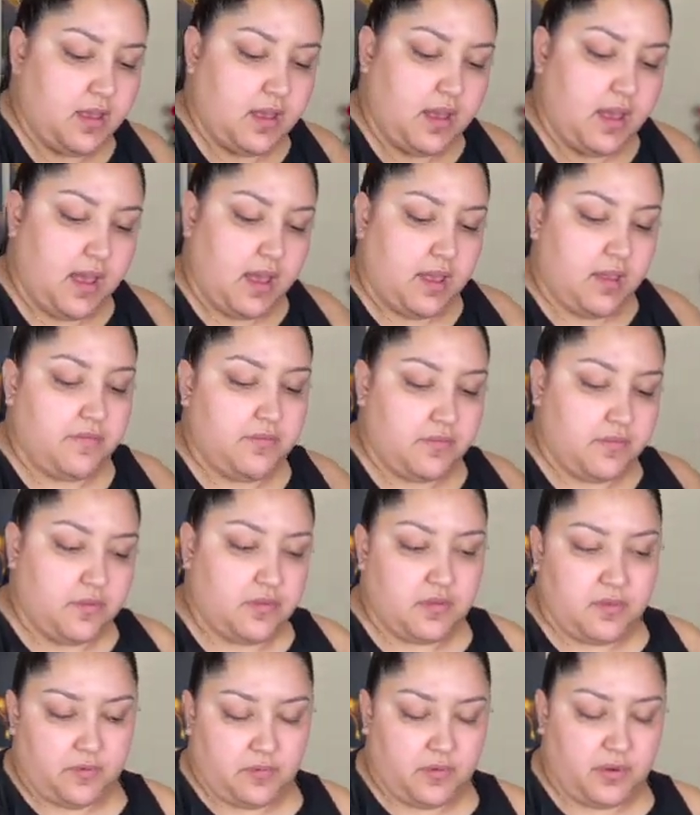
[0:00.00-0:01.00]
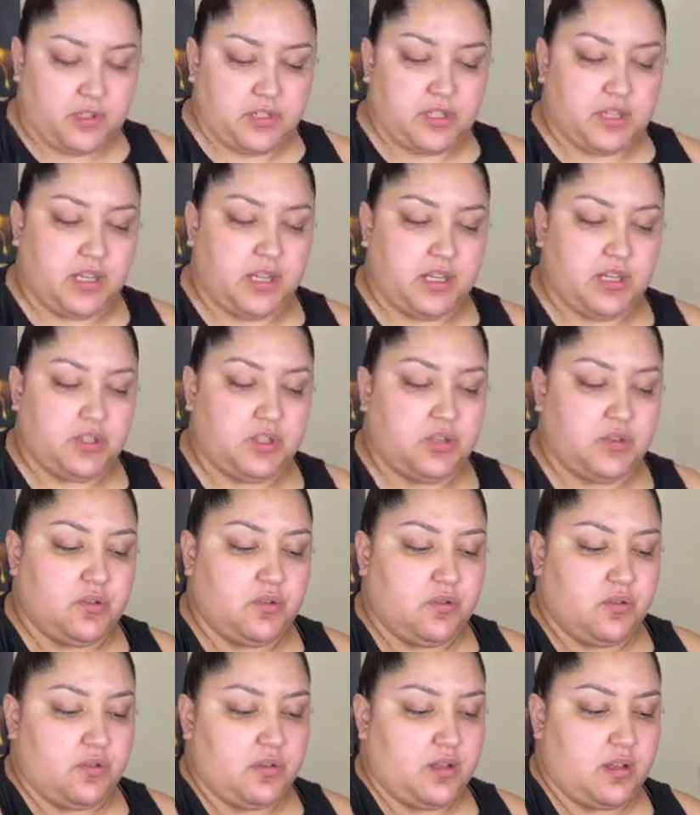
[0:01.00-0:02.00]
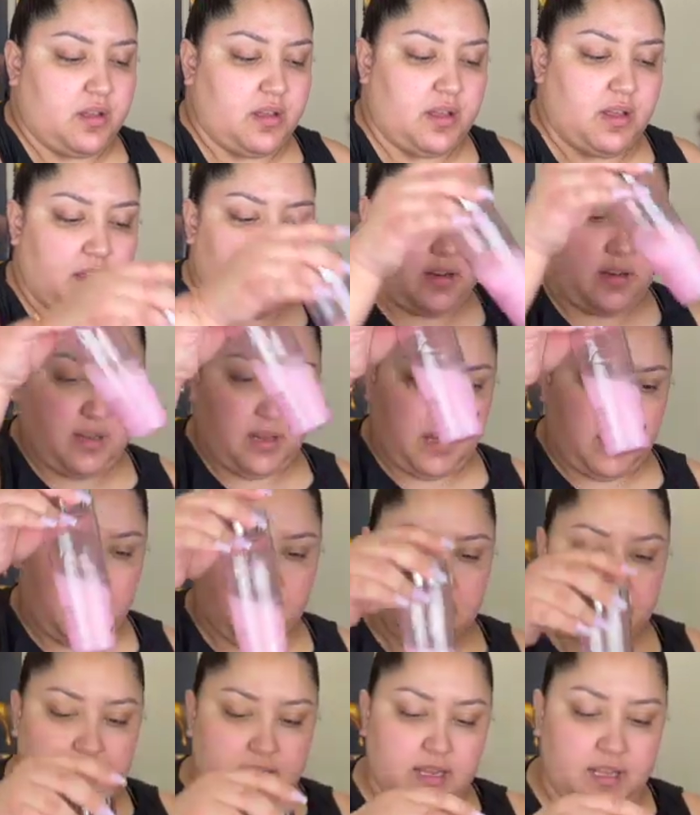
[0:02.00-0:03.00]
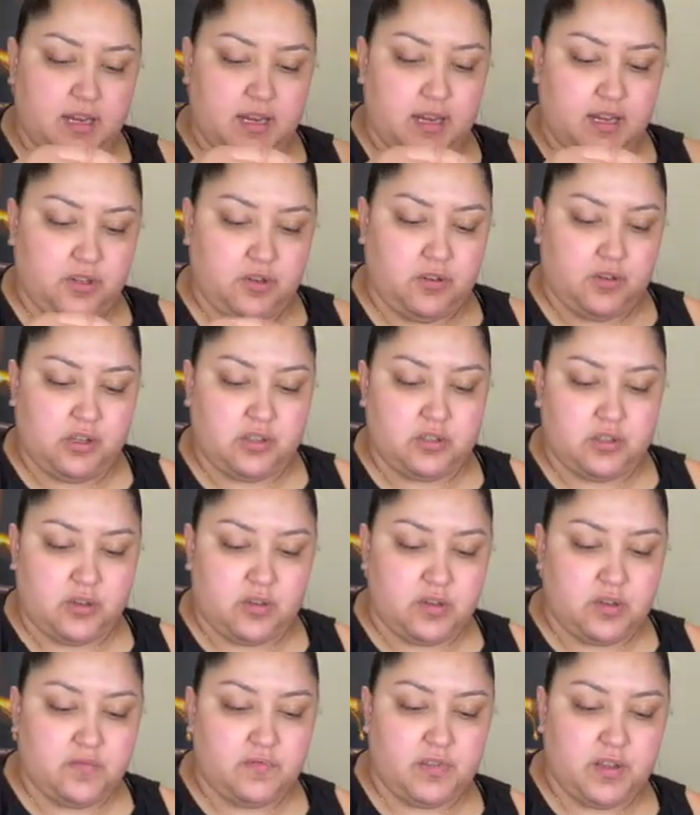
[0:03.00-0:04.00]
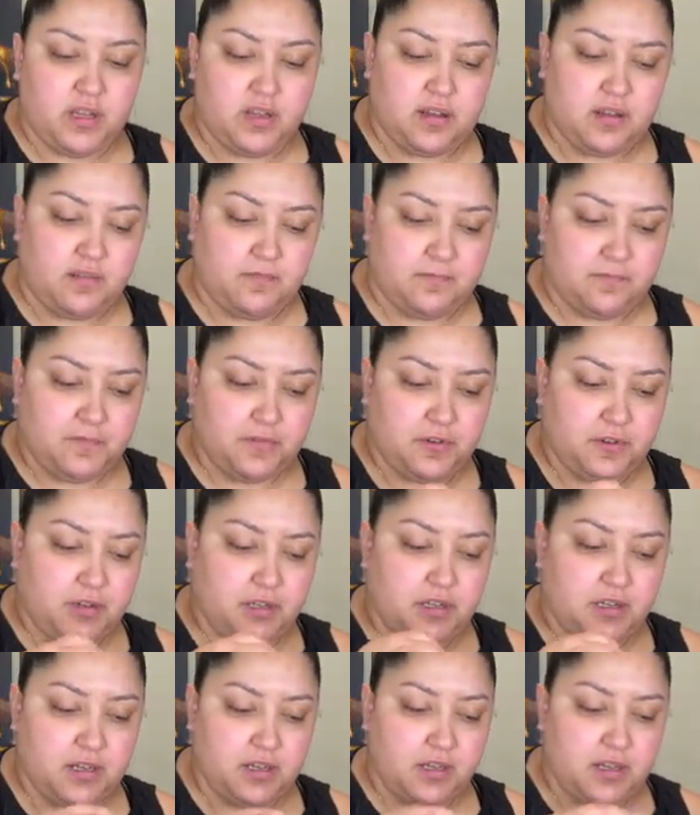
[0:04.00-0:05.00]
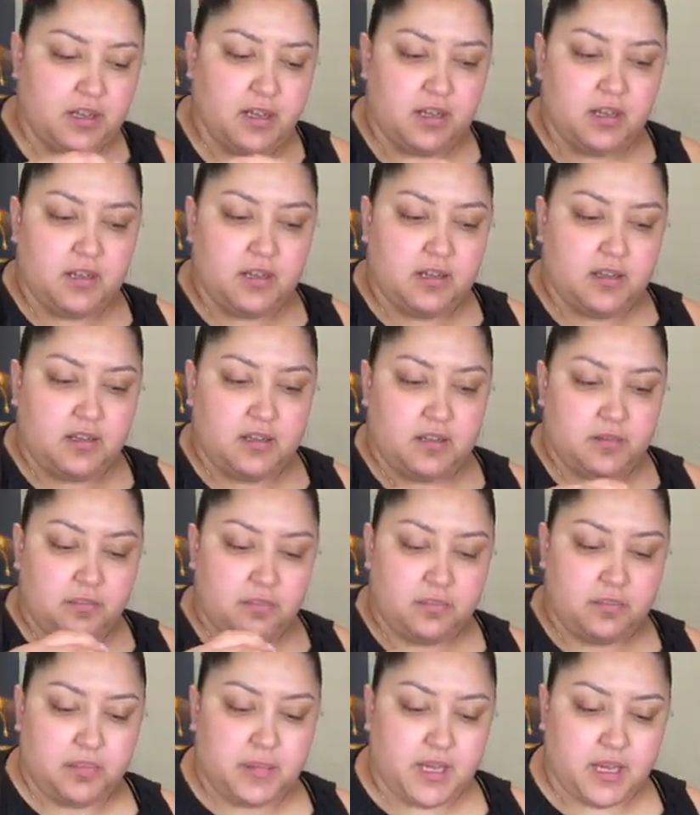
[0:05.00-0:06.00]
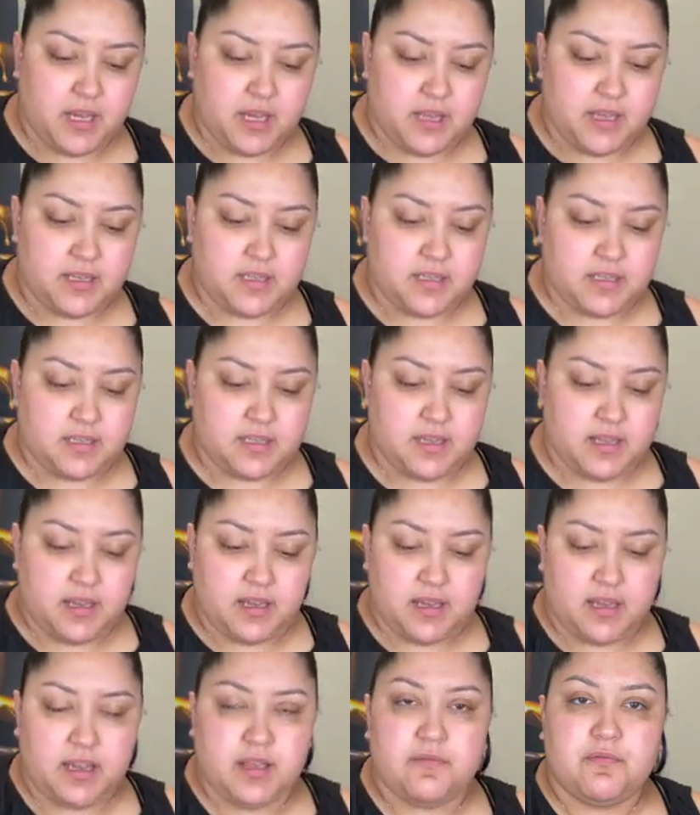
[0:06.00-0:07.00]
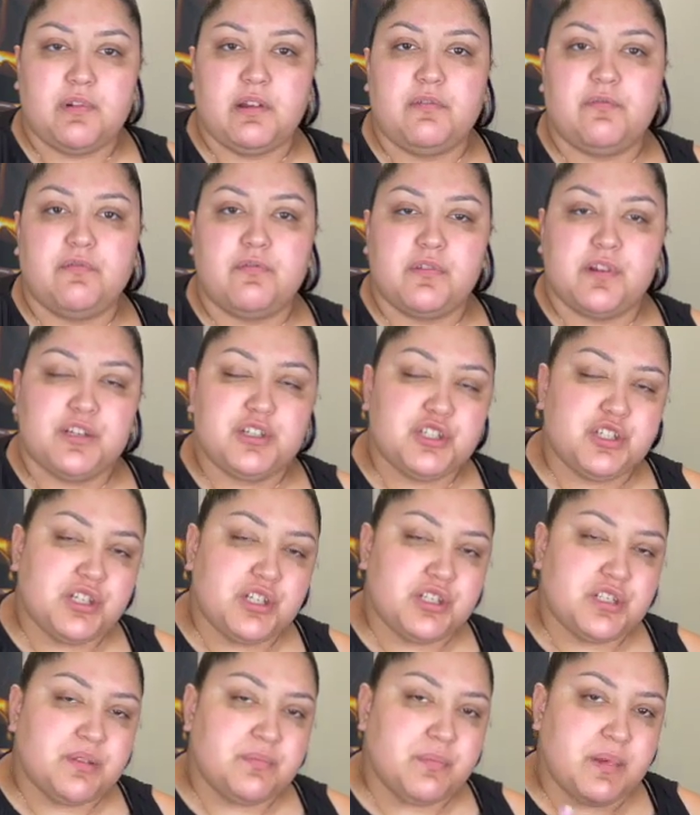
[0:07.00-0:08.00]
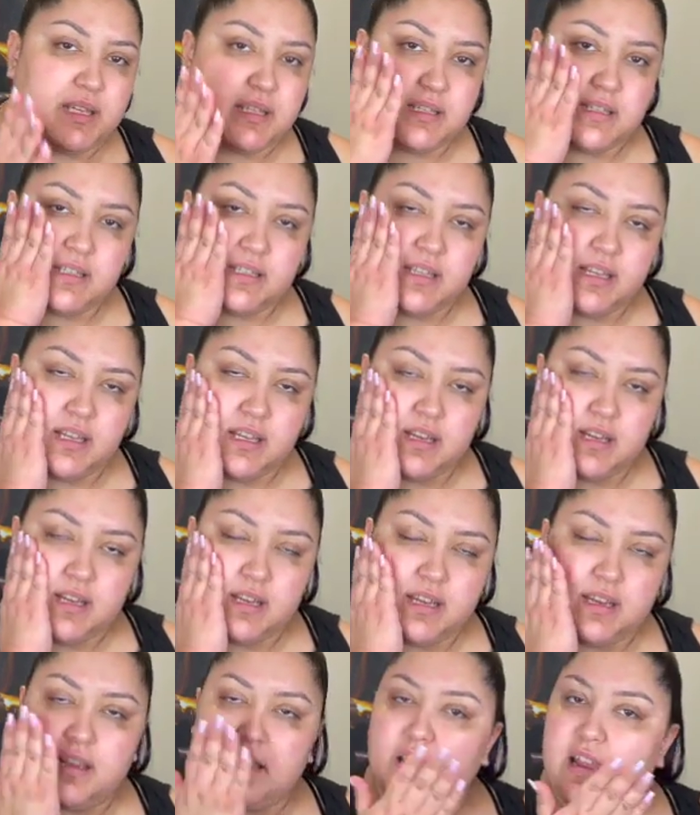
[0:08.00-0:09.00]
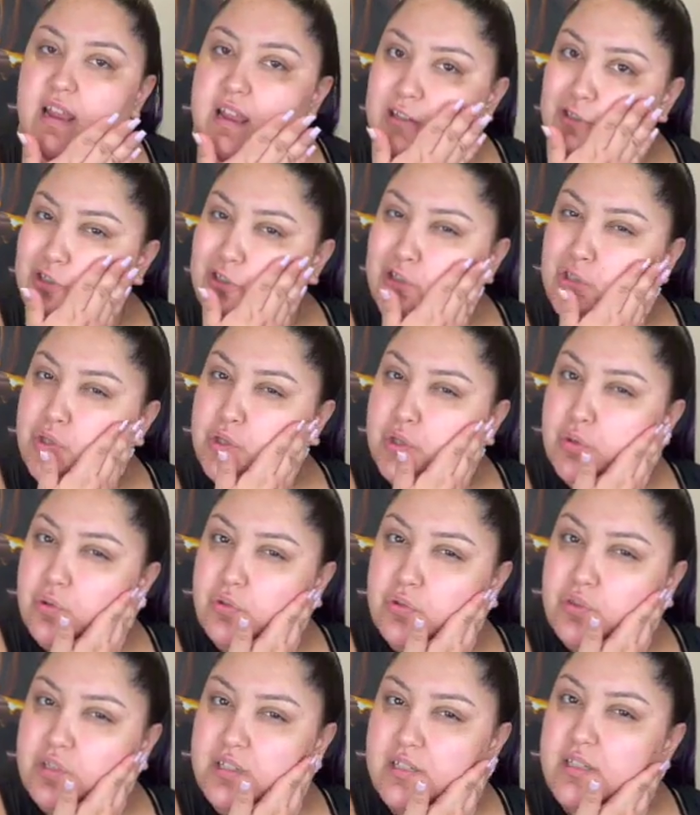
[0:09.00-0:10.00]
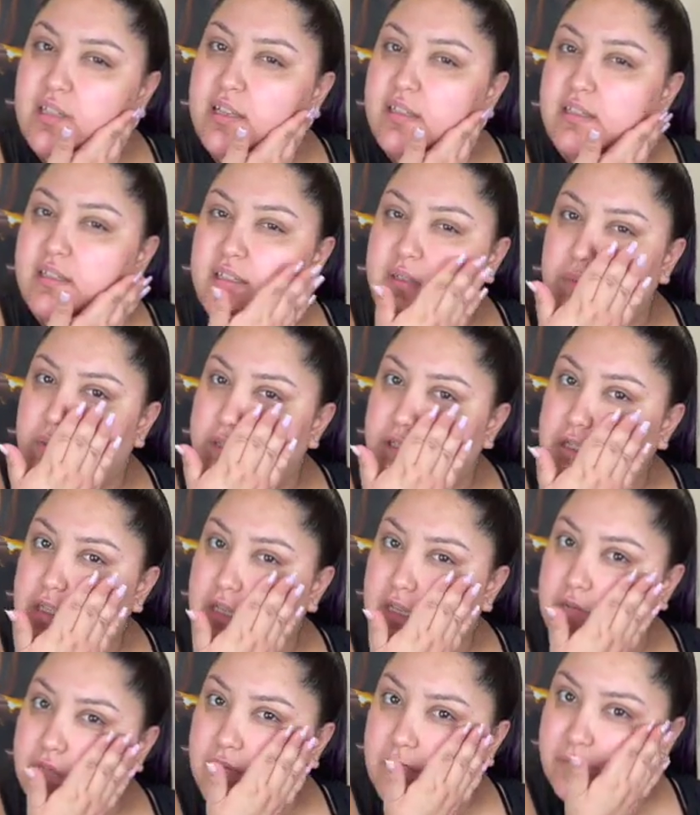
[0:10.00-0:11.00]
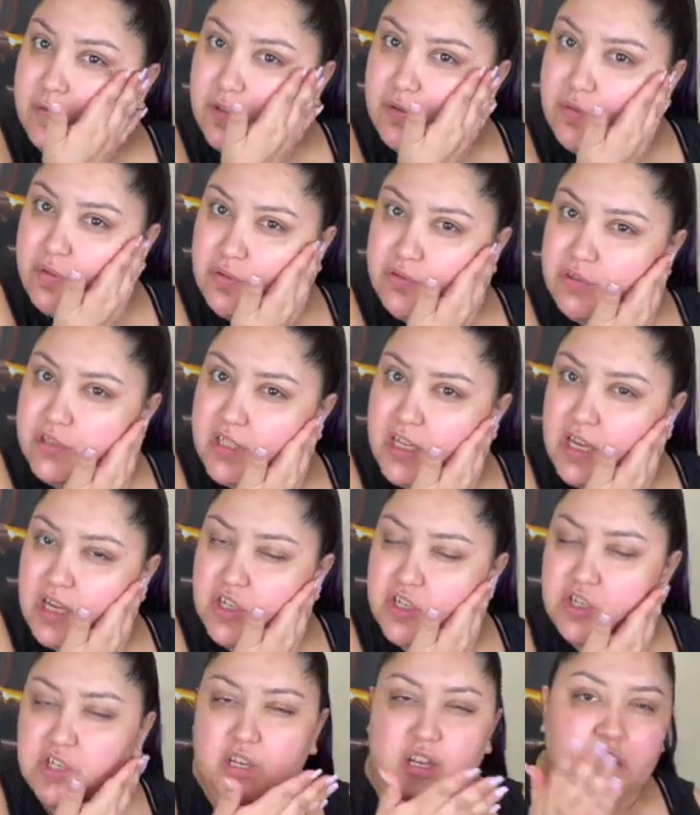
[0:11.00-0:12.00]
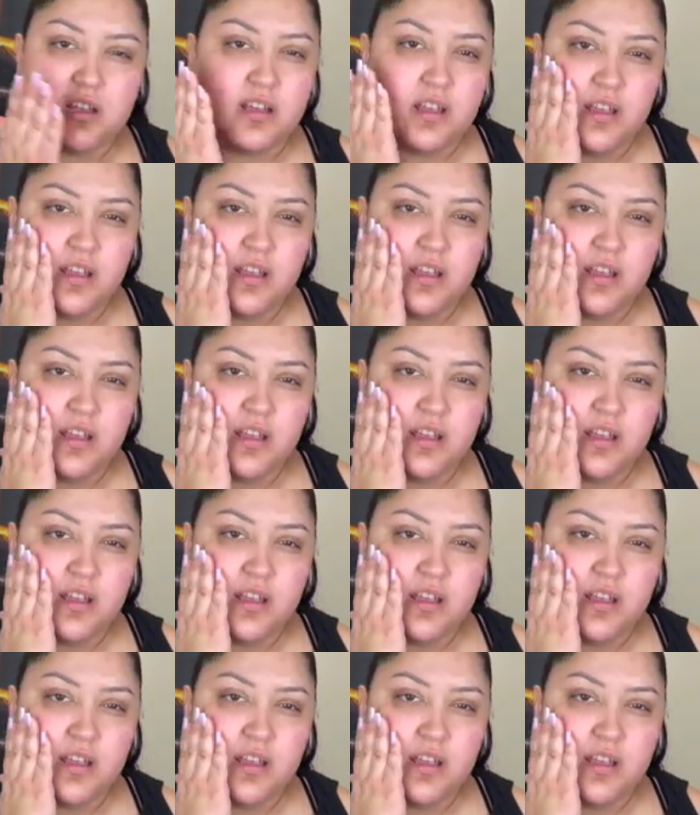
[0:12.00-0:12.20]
After the witch hazel, like I said, I do the Génifique Comfort because it refreshes my skin. It soothes it, especially from the rosacea.